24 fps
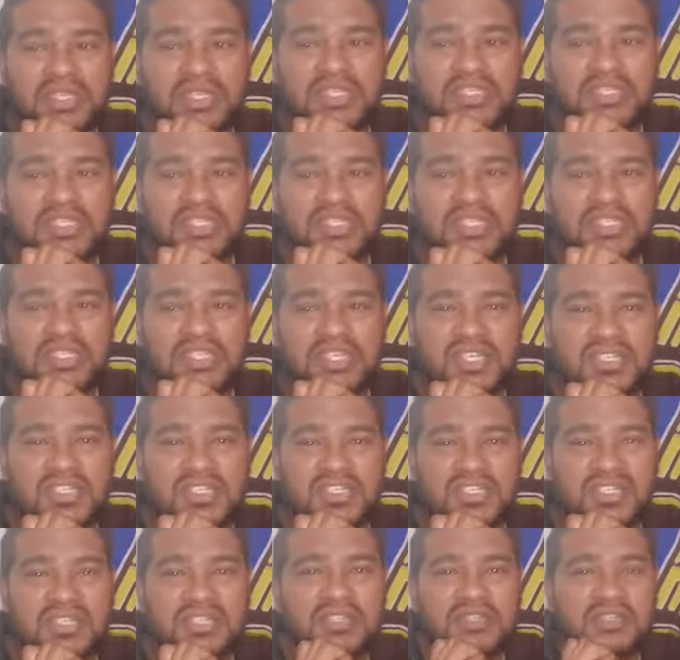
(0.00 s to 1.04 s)
is it
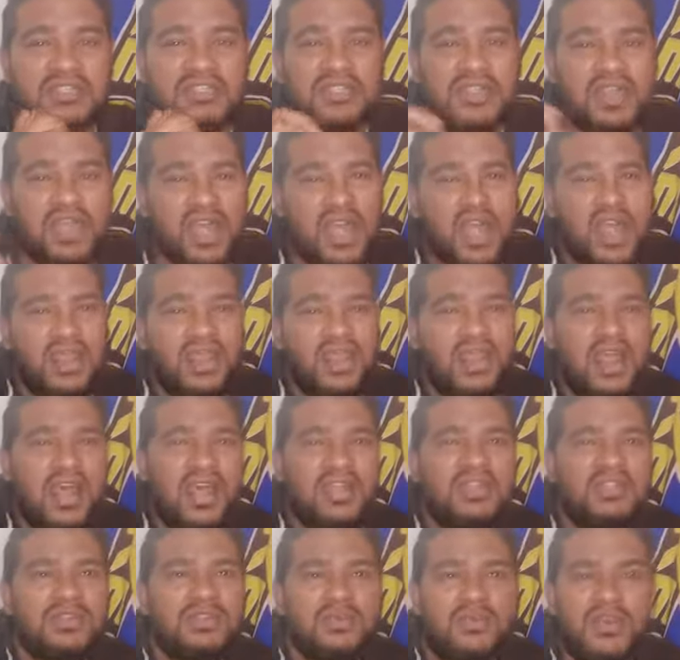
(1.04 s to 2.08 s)
just
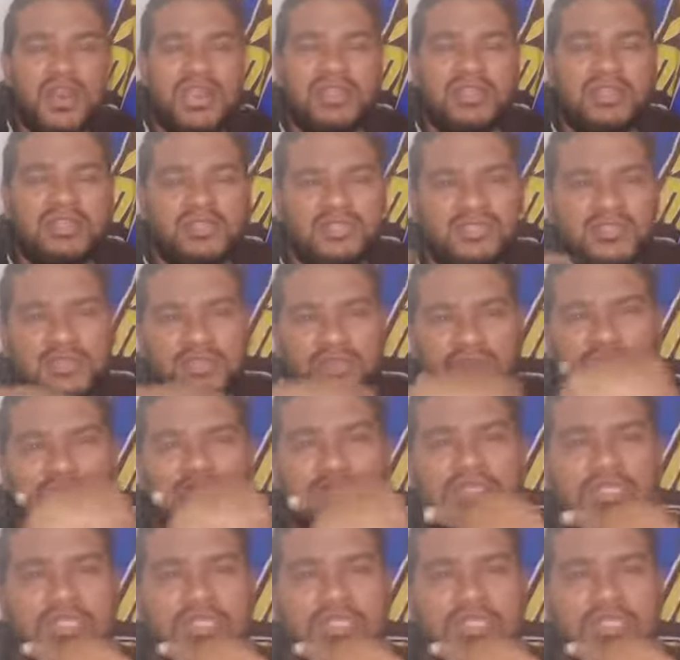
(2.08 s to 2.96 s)
another YD2?